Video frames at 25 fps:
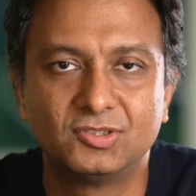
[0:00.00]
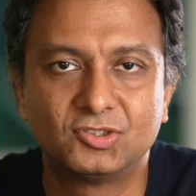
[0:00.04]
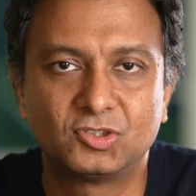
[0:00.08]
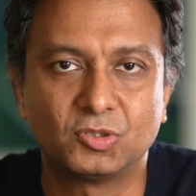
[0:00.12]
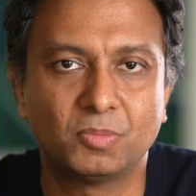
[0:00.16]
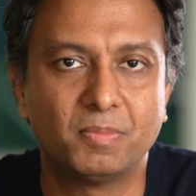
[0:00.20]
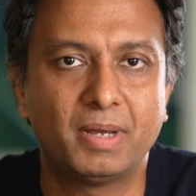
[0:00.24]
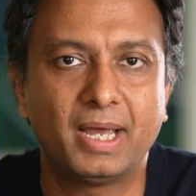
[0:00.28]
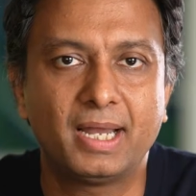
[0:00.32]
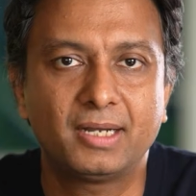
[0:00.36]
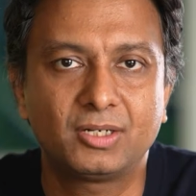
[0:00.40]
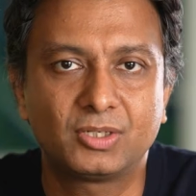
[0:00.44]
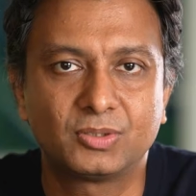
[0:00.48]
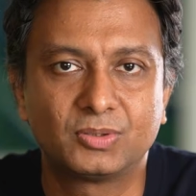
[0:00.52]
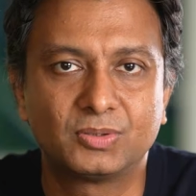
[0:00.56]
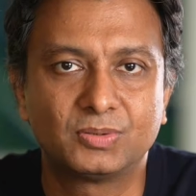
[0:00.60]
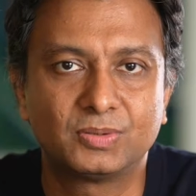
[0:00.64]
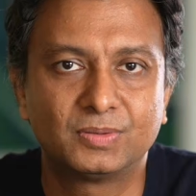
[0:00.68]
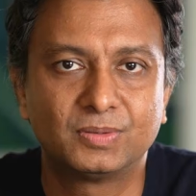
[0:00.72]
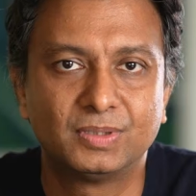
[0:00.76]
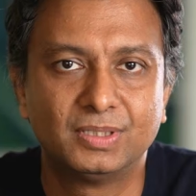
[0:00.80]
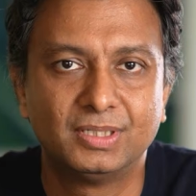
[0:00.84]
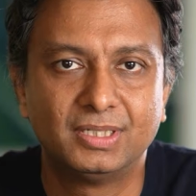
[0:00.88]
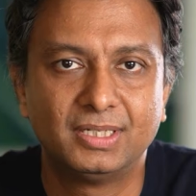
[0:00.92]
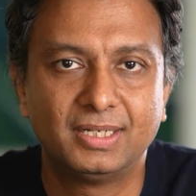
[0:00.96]
Zomato
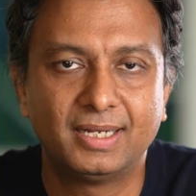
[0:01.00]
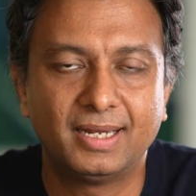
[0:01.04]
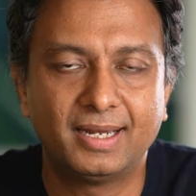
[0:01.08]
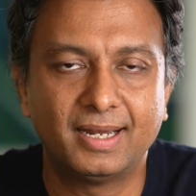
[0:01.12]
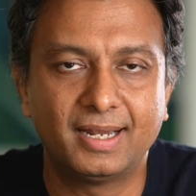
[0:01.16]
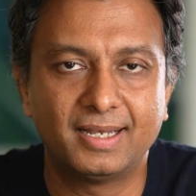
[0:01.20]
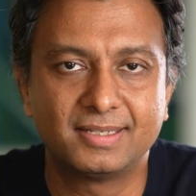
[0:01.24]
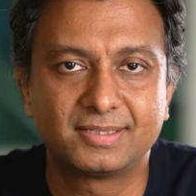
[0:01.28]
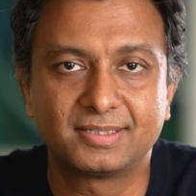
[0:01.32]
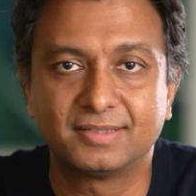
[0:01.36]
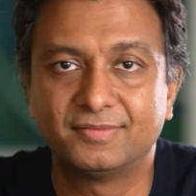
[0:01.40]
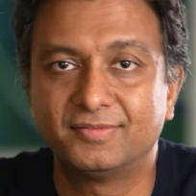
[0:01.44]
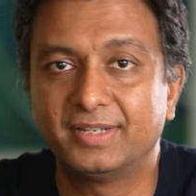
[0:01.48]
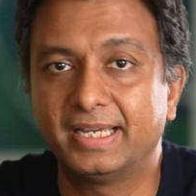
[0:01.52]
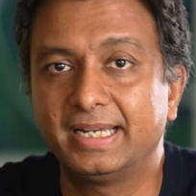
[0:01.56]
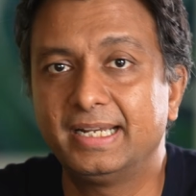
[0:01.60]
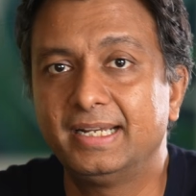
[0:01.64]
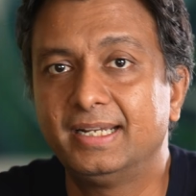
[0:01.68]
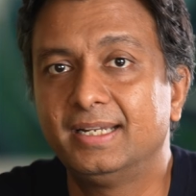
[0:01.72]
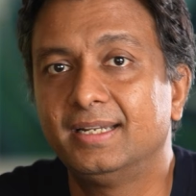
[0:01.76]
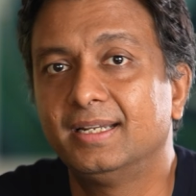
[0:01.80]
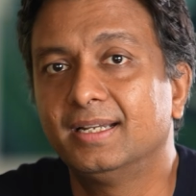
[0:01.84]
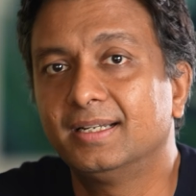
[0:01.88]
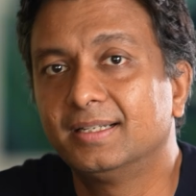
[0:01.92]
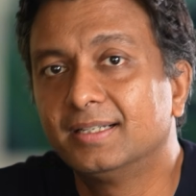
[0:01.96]
has a
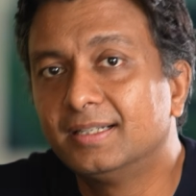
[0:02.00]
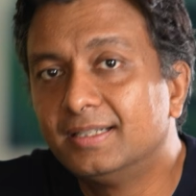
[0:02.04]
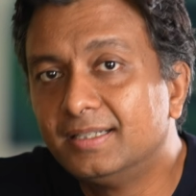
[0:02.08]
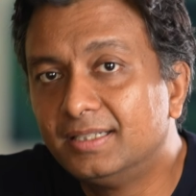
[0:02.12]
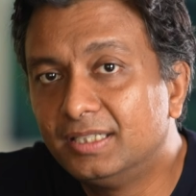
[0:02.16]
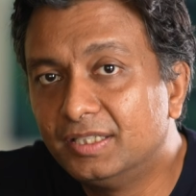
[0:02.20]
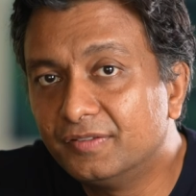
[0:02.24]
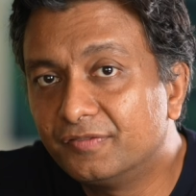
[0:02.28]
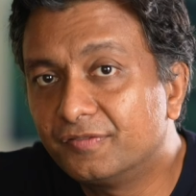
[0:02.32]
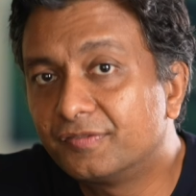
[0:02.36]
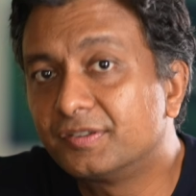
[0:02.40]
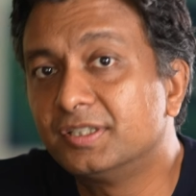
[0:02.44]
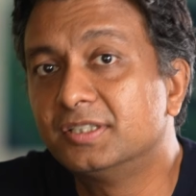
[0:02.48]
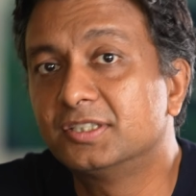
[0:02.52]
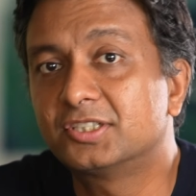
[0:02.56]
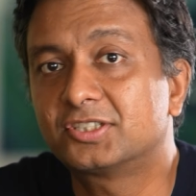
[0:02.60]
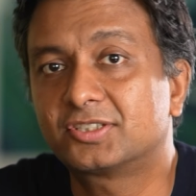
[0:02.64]
very different